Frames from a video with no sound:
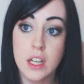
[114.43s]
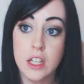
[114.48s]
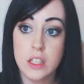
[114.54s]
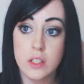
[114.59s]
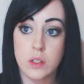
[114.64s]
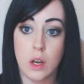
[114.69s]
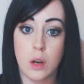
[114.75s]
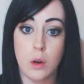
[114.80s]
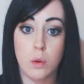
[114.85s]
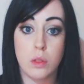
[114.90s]

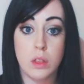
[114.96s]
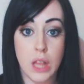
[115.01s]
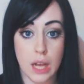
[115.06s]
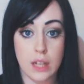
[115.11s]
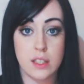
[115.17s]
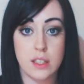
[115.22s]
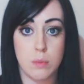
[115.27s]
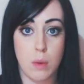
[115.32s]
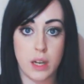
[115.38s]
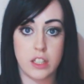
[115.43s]
So
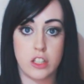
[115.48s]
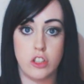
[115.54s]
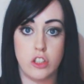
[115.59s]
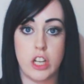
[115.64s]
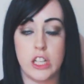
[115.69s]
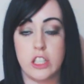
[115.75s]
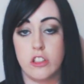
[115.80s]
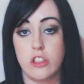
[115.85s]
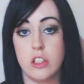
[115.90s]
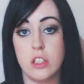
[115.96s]
that's my
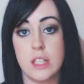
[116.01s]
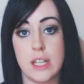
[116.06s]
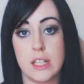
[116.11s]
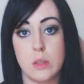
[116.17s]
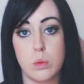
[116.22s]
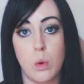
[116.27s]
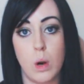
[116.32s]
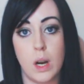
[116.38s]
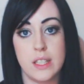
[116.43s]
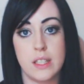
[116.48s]
suggestion.
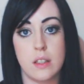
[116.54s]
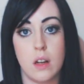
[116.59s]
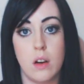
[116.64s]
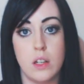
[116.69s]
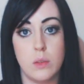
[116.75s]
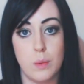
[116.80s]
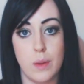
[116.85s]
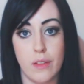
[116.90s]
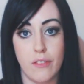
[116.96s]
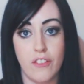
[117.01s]
That's what I
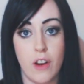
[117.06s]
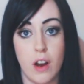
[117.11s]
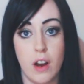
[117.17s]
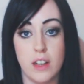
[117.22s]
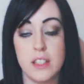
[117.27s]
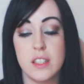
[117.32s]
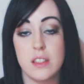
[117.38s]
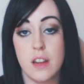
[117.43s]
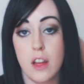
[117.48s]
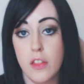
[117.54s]
started with
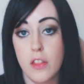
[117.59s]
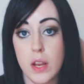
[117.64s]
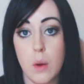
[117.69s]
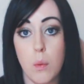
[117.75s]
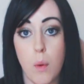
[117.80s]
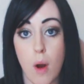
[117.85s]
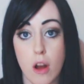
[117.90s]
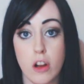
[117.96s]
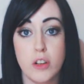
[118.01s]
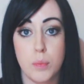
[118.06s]
first, and I think it
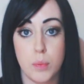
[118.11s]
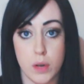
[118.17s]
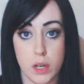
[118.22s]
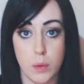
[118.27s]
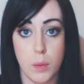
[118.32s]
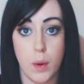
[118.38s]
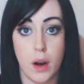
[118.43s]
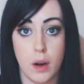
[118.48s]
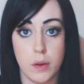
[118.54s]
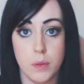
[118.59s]
worked pretty
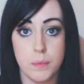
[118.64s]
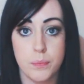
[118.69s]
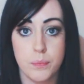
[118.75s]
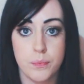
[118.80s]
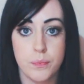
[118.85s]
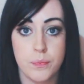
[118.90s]
well.